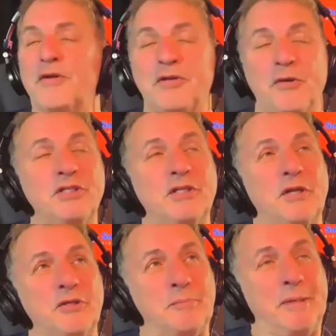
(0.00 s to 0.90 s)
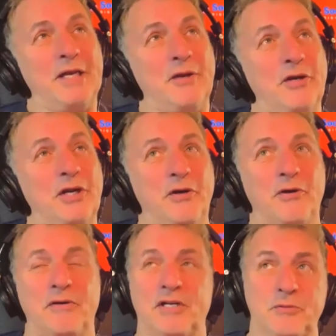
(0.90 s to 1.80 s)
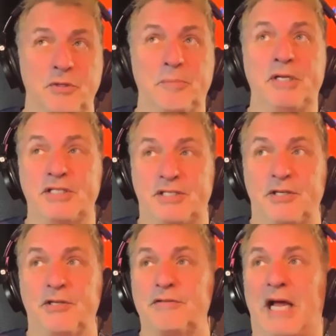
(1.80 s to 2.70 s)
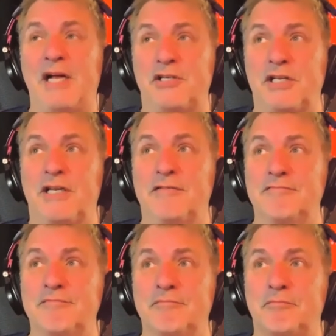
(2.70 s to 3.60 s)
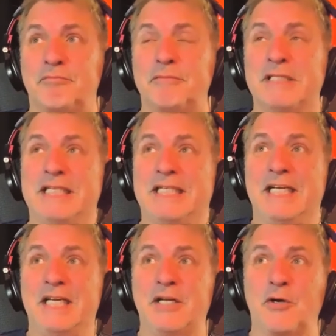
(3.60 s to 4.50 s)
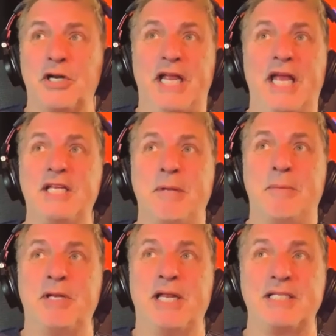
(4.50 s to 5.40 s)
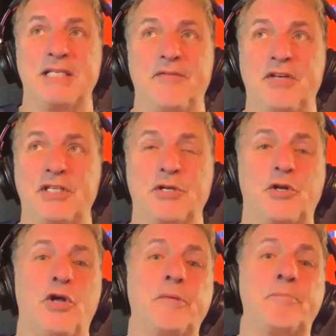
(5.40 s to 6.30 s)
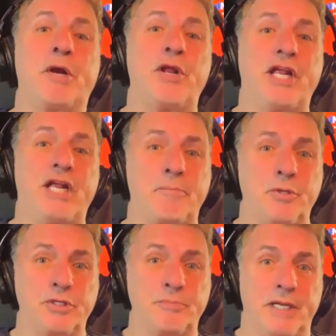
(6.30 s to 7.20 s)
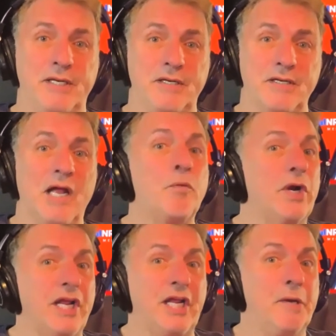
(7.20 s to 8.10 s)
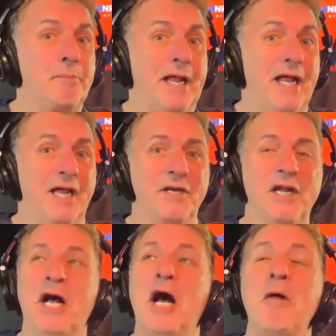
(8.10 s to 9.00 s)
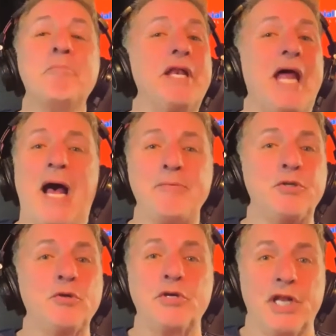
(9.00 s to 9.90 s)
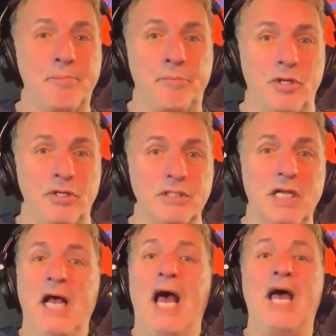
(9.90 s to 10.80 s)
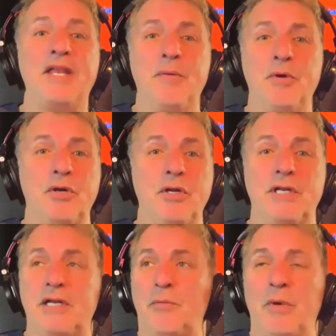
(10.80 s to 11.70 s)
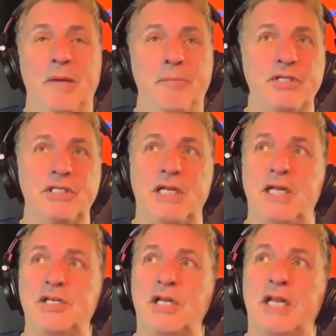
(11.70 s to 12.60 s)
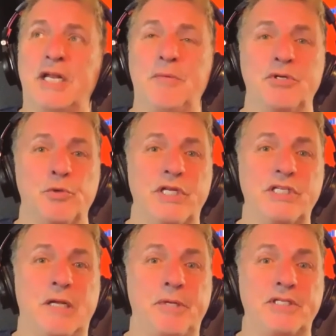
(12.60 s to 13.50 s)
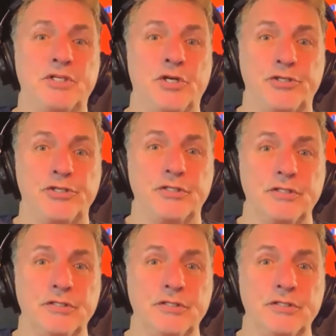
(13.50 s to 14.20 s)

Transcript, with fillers: there, was there was a band out here. This would have been still actually early '80s, maybe late '70s. They're called the Barry Cup Blues Band, a really good band, but yeah. absolute nutballs. And they would they went up on stage and they would dress up as nurses,